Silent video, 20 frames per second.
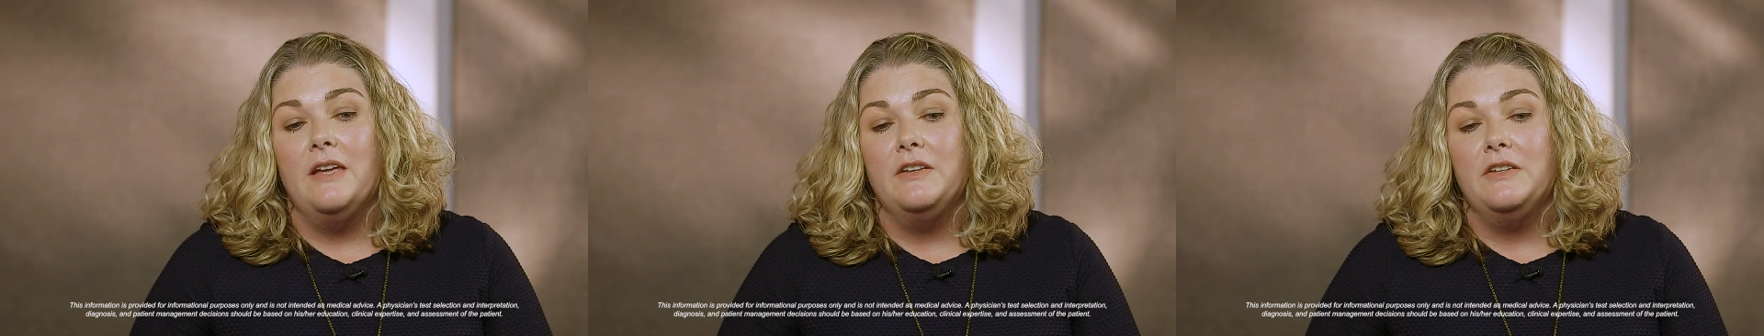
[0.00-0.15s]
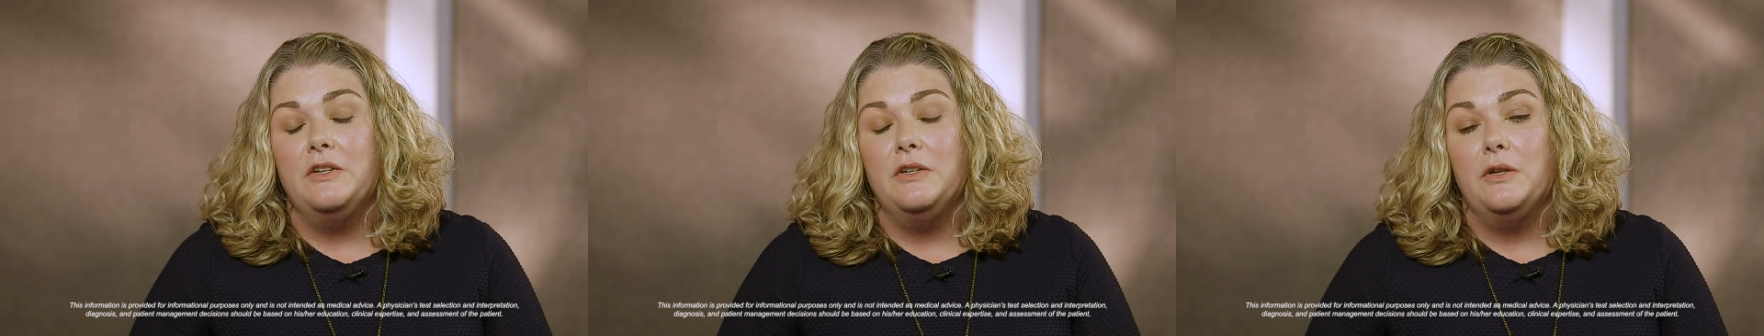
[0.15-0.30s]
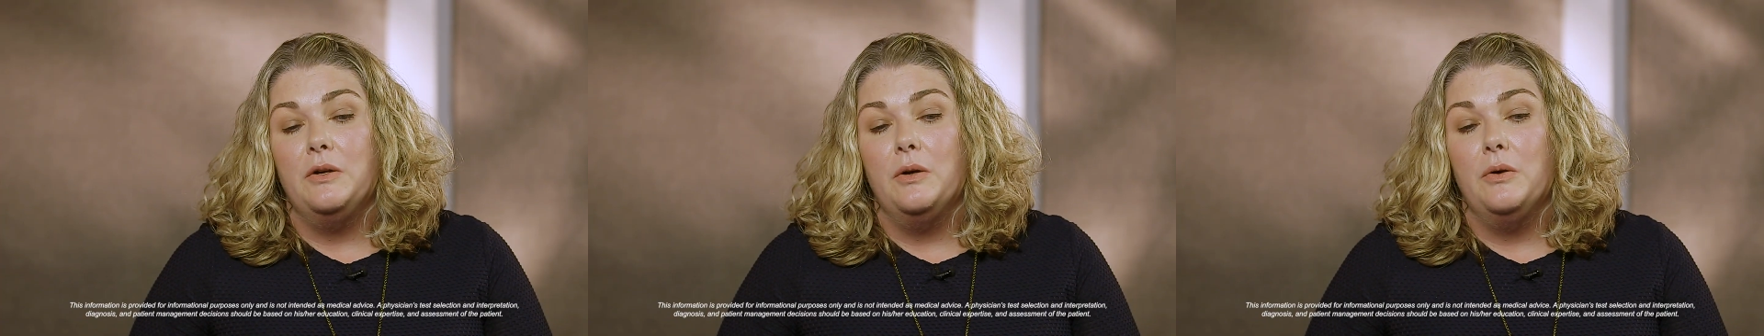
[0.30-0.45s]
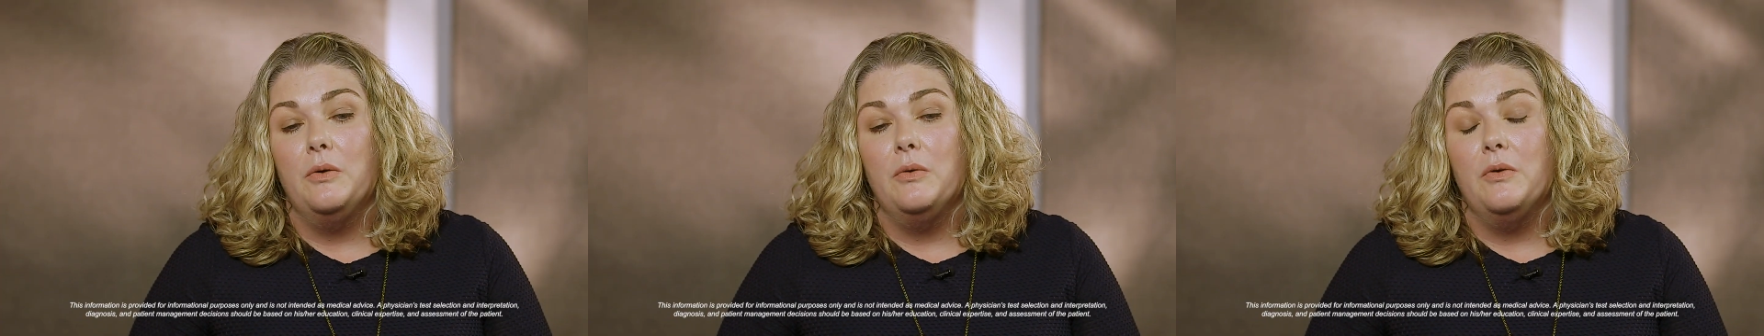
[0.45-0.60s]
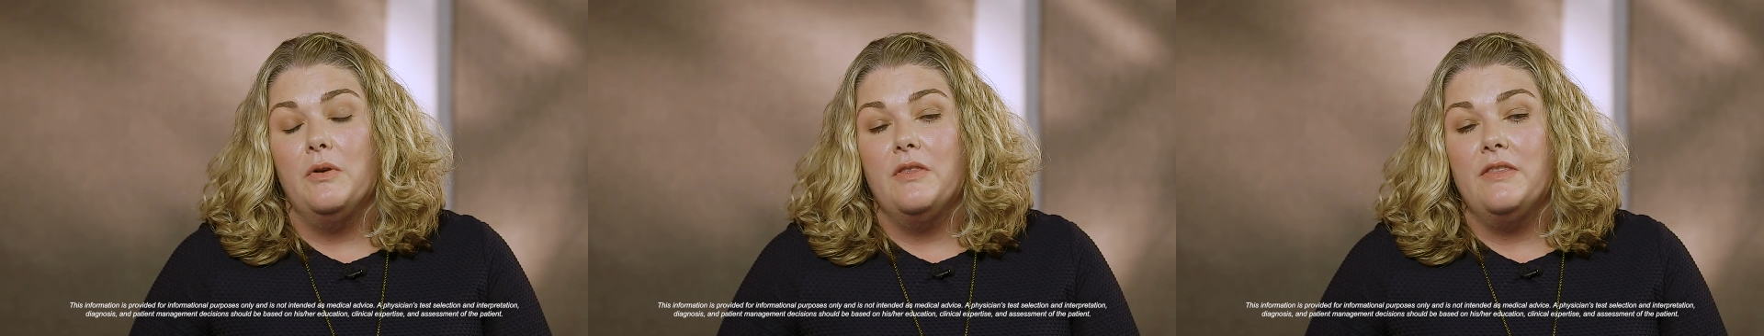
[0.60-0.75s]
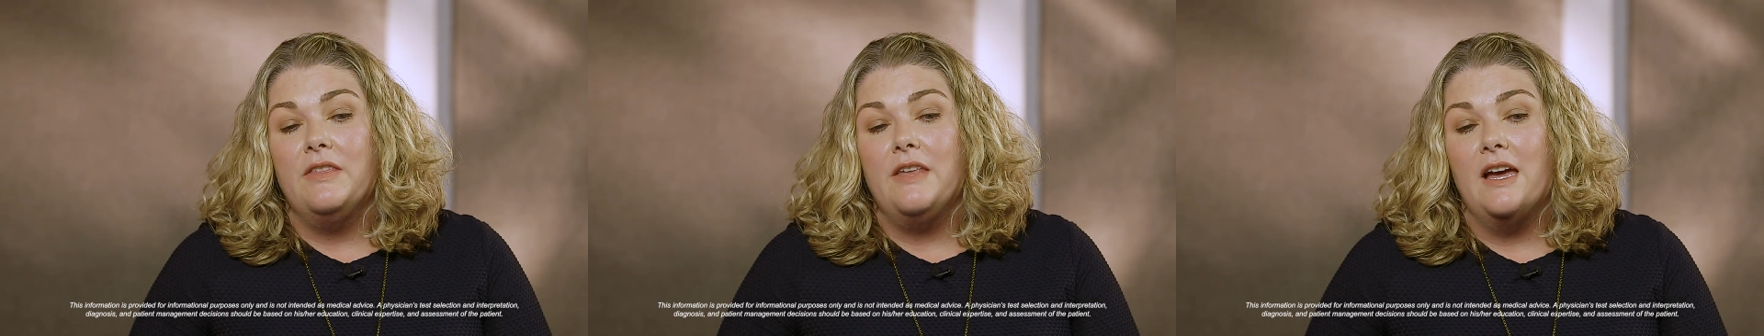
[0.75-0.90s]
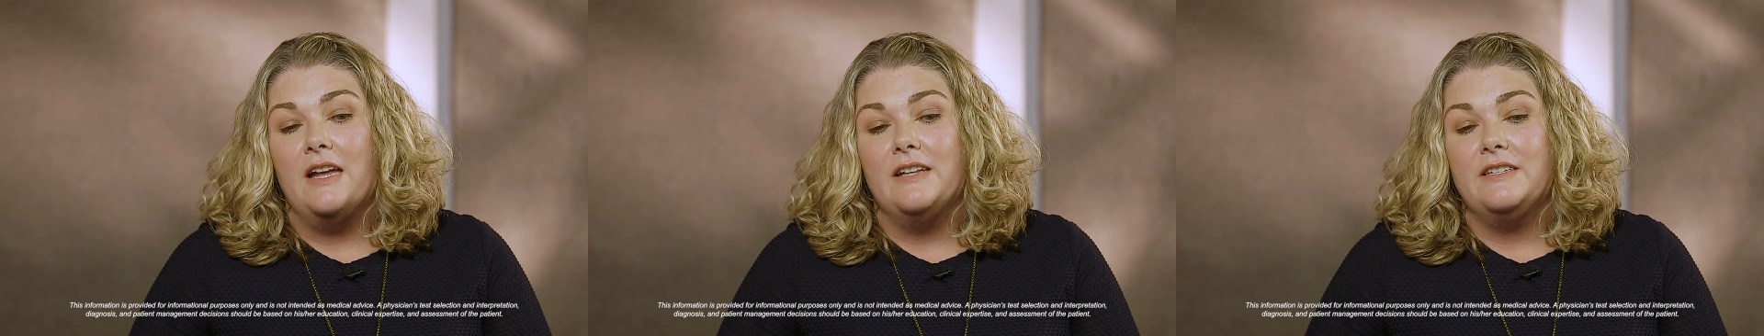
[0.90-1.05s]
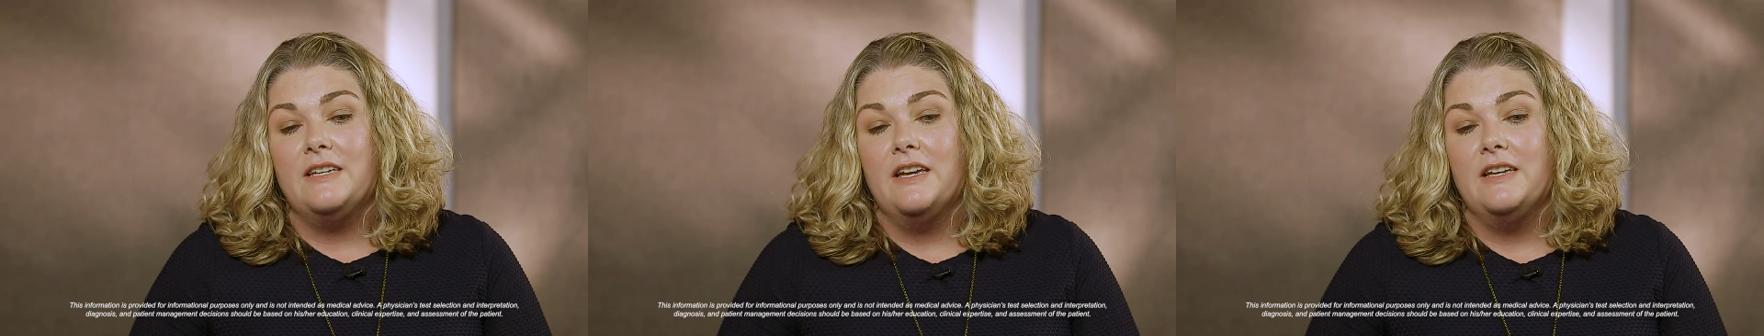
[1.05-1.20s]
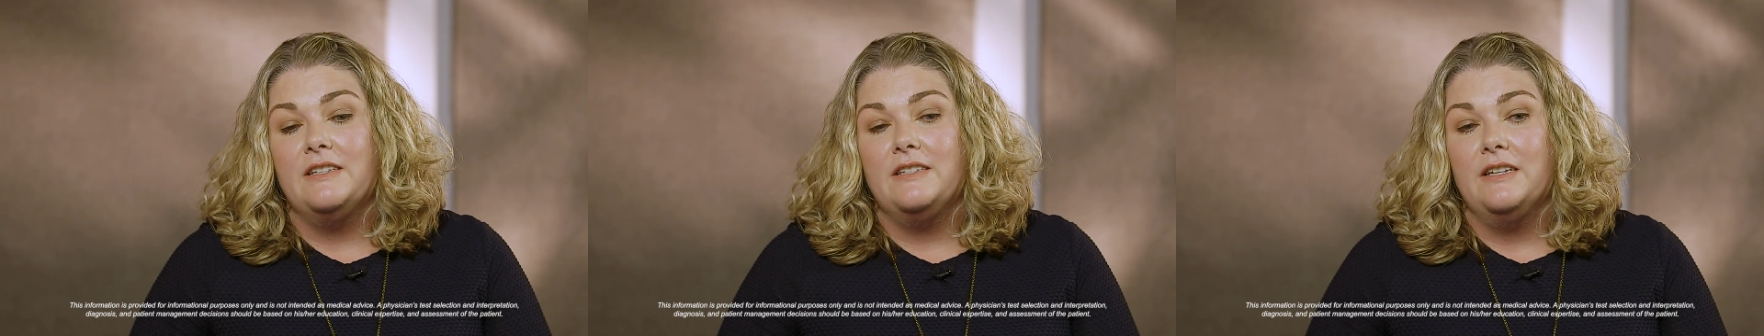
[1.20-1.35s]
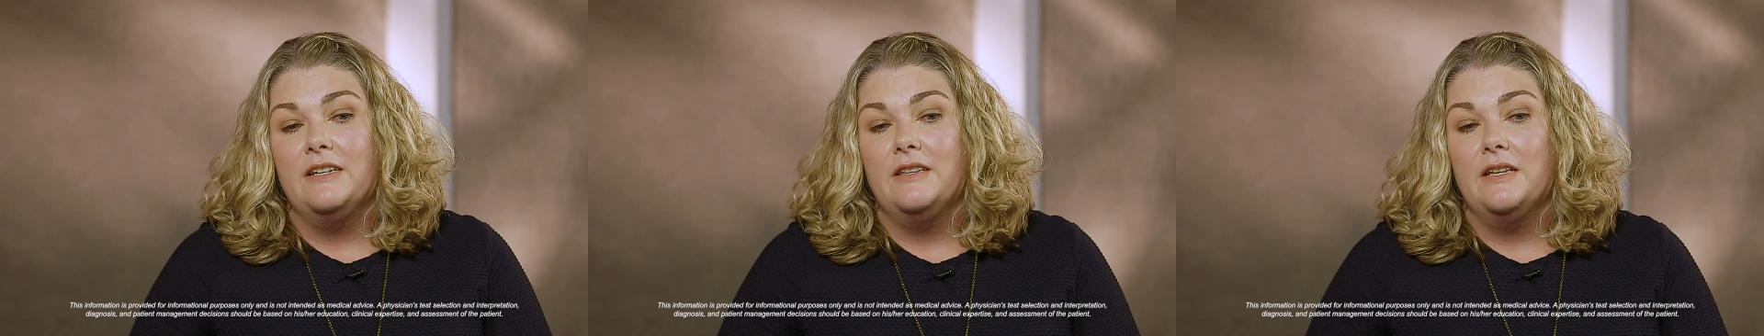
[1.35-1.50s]
And you know, that
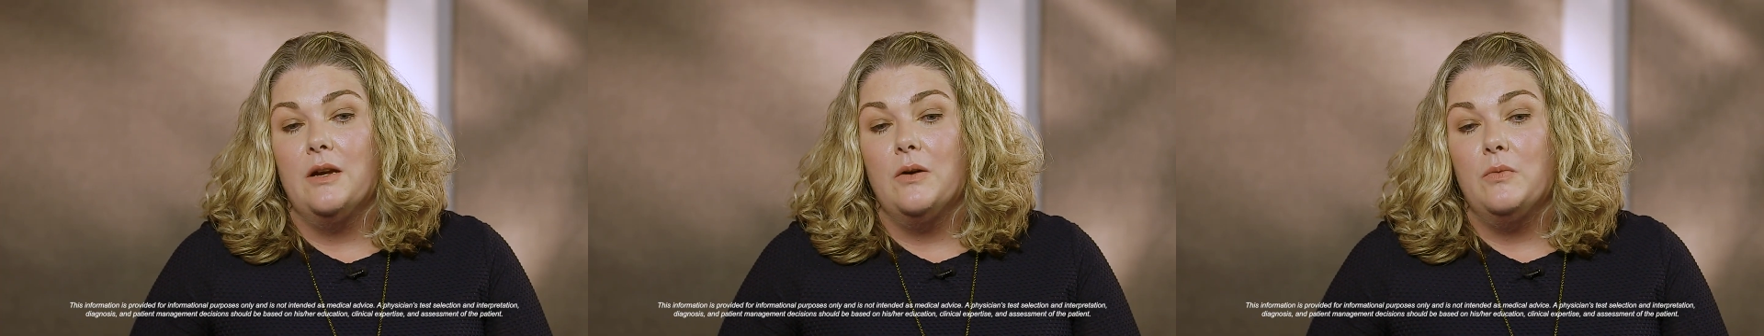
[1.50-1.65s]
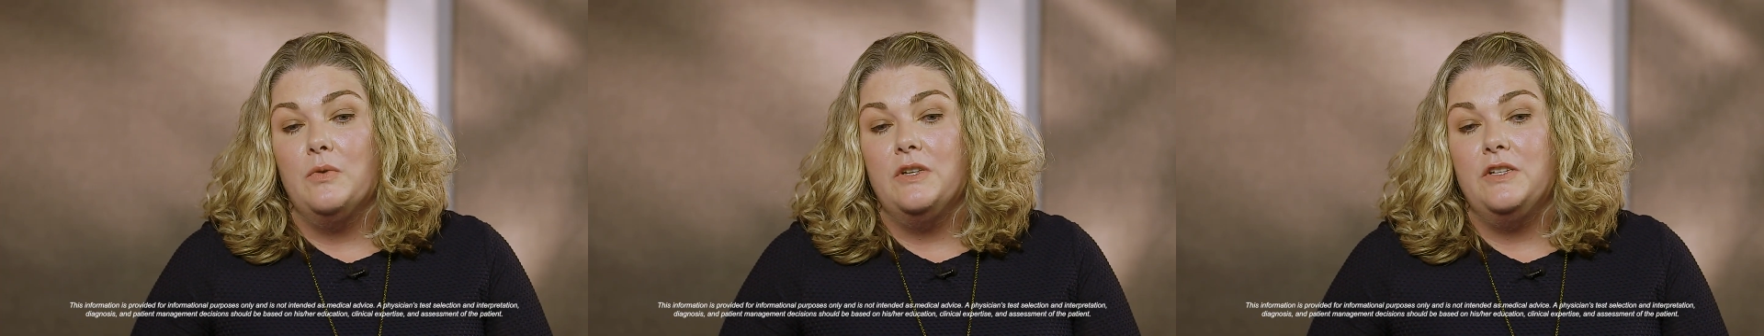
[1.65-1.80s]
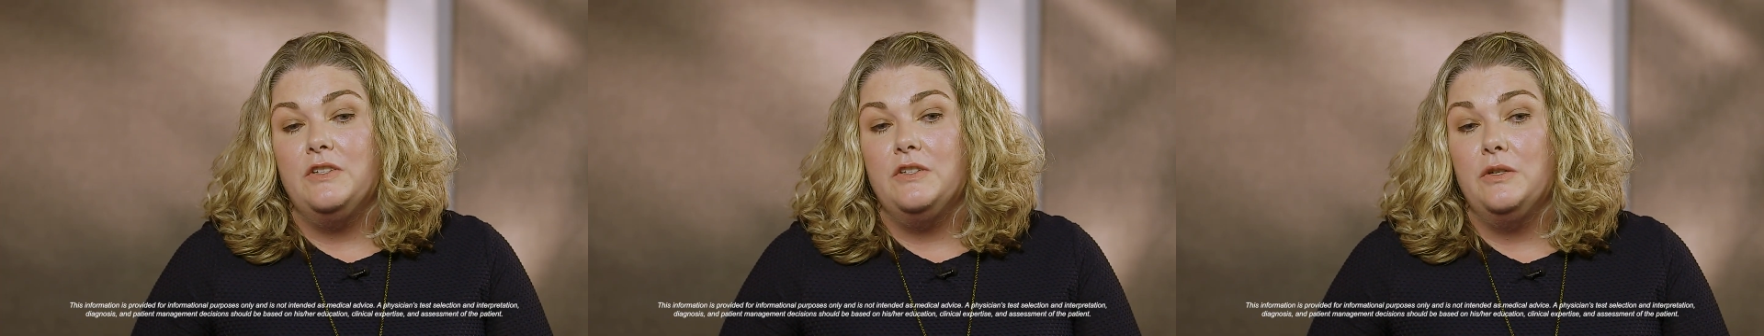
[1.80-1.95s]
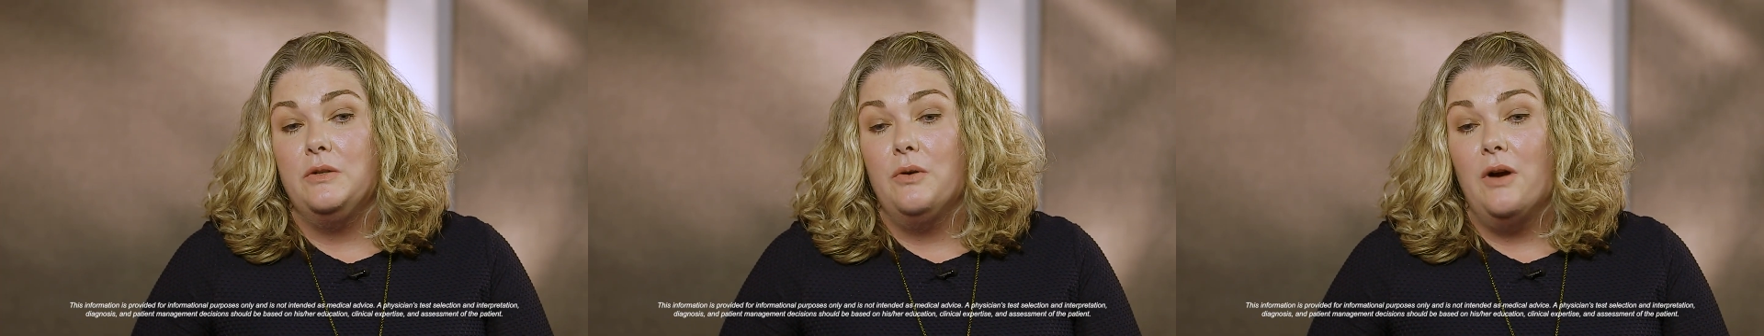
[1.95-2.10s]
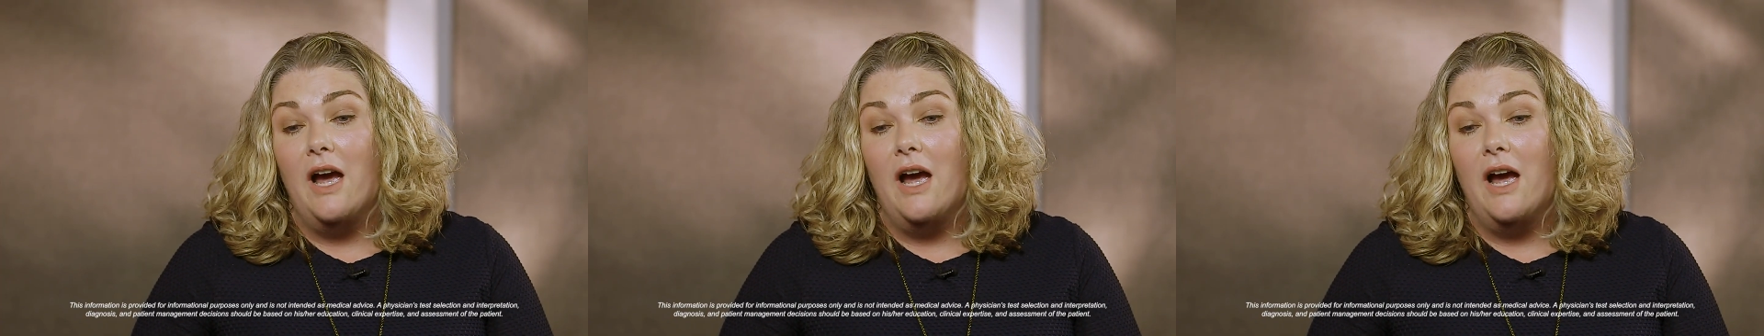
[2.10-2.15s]
testing that we do,